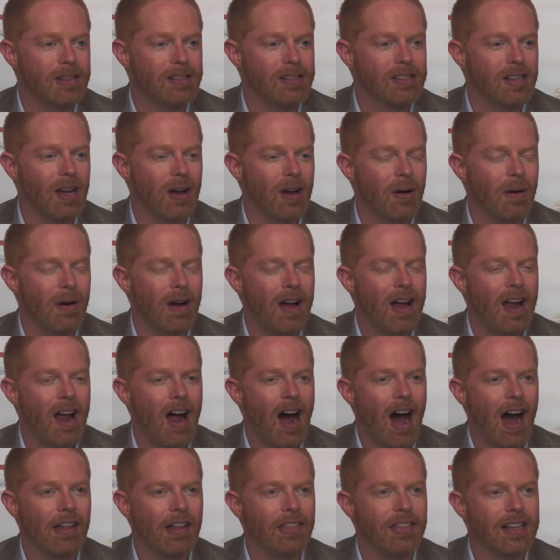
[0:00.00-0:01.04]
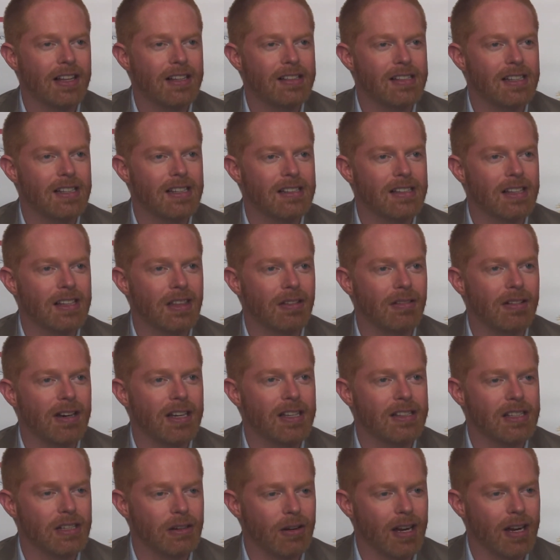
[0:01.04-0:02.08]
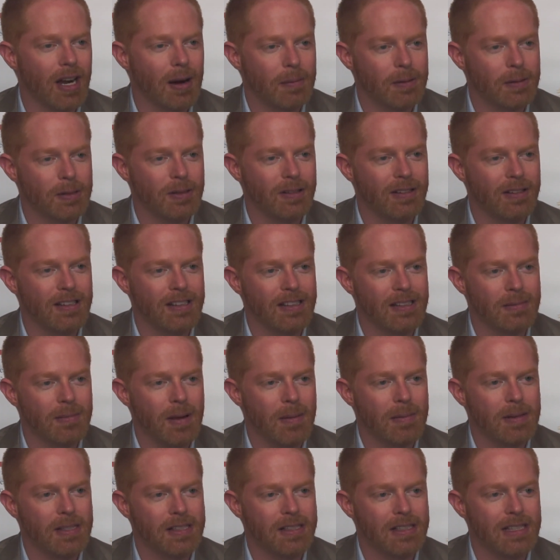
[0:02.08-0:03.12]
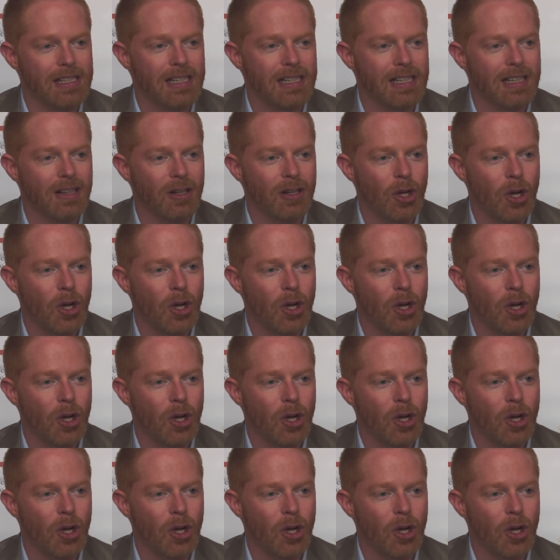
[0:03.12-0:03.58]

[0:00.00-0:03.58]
So I think season three is a great opportunity to maybe see